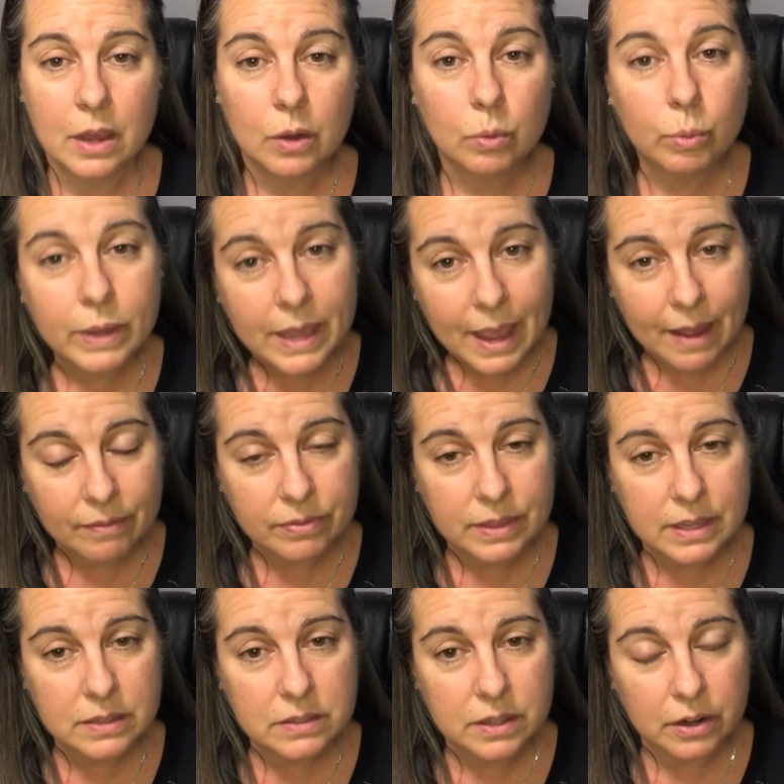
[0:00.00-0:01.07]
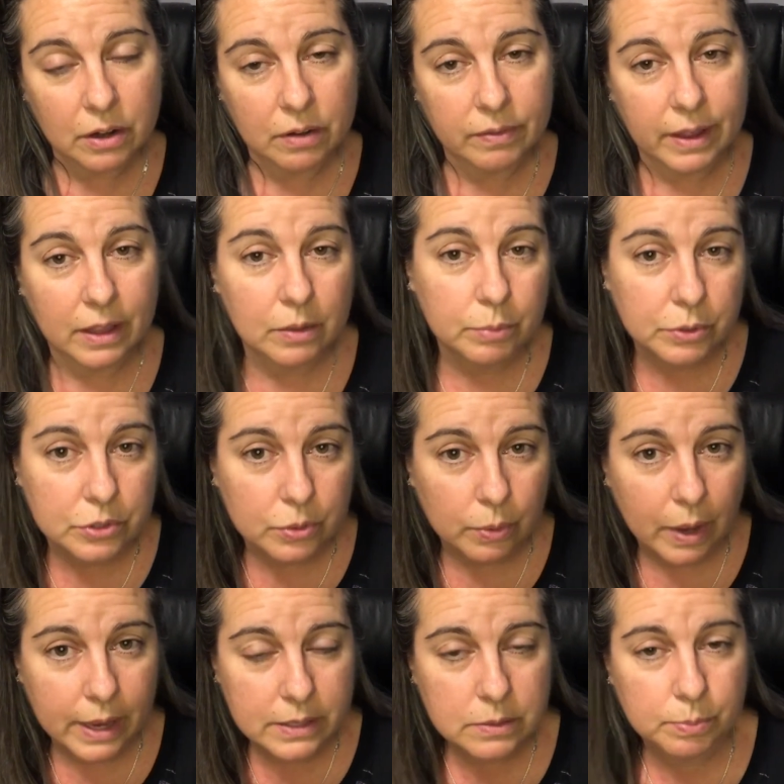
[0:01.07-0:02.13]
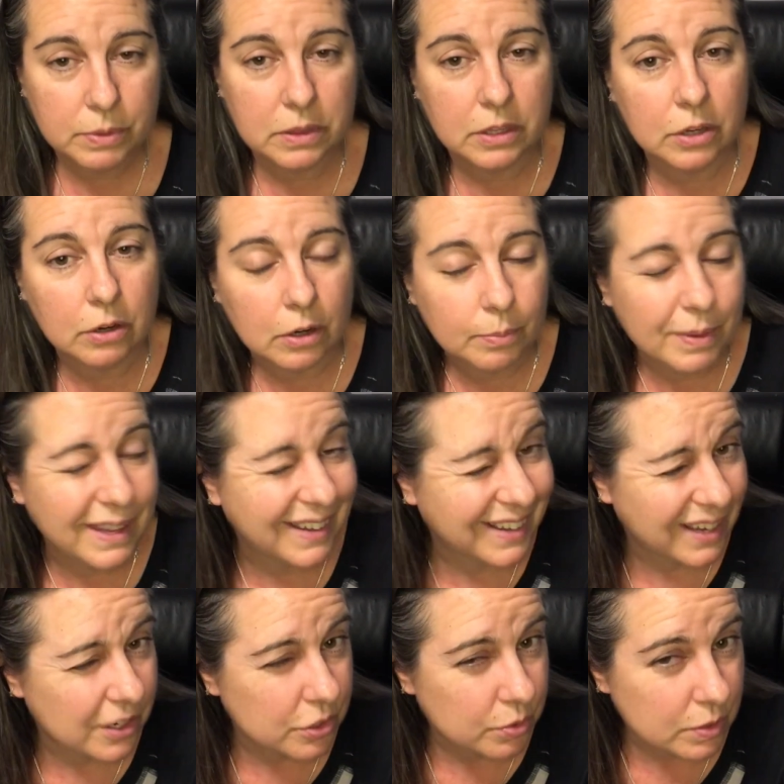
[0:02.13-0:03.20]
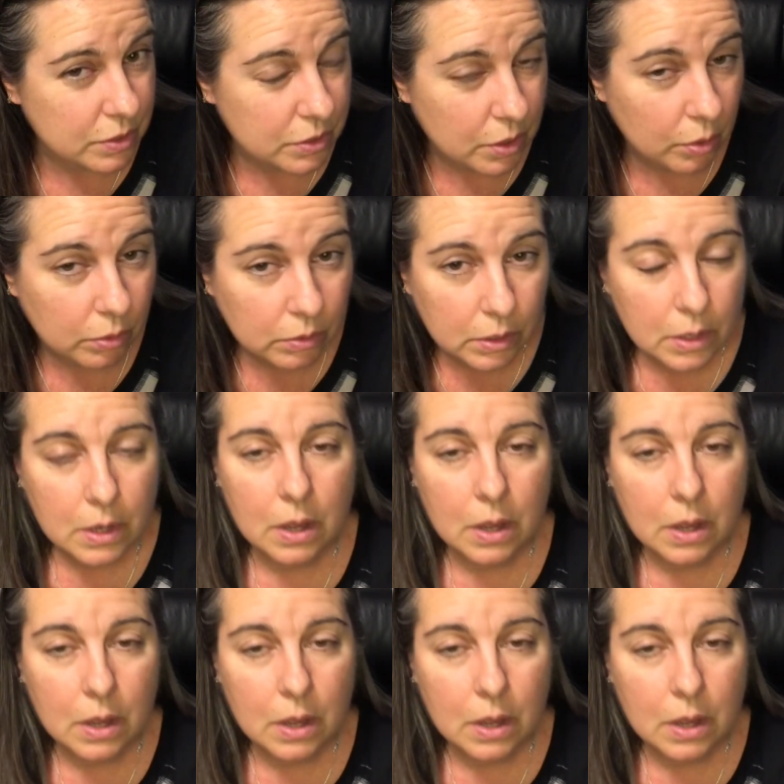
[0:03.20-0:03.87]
we have things that are available to us, but the European countries don't.